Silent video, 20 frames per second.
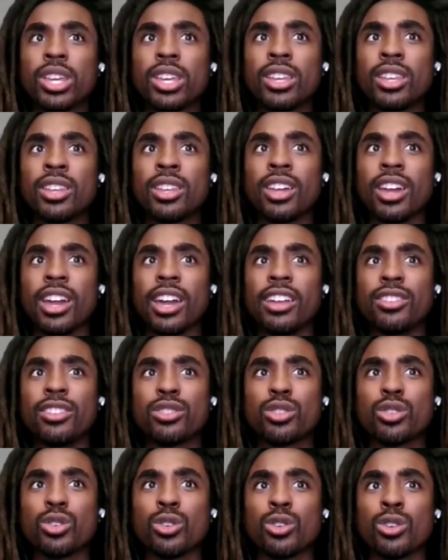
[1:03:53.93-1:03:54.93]
can
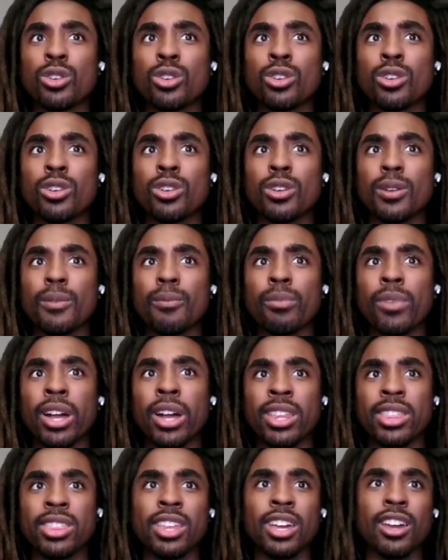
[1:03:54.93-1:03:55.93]
enter
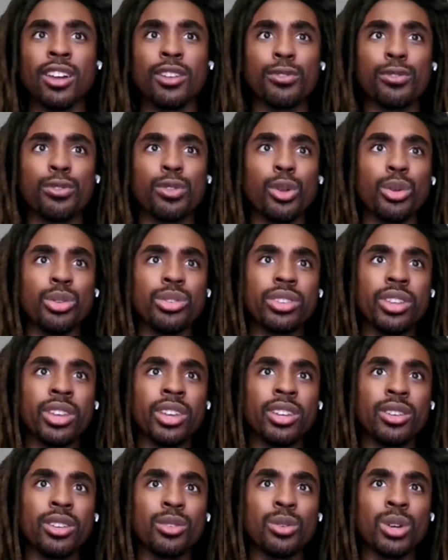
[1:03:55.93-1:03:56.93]
like that flow
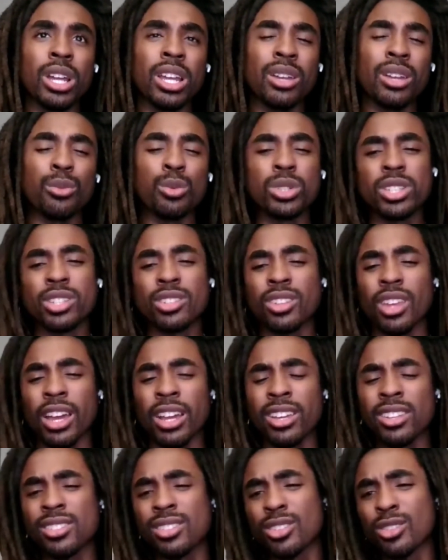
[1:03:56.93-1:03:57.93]
state, which is, I
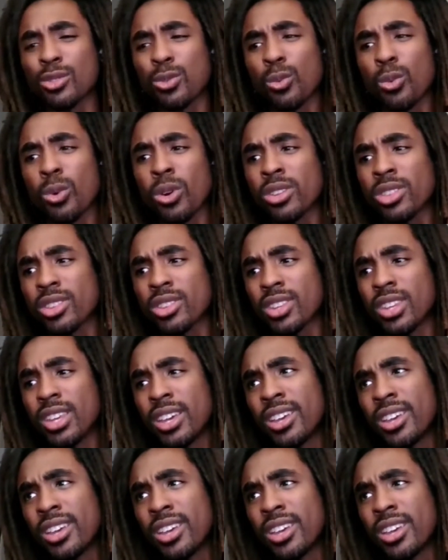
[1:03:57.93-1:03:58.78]
guess it's worth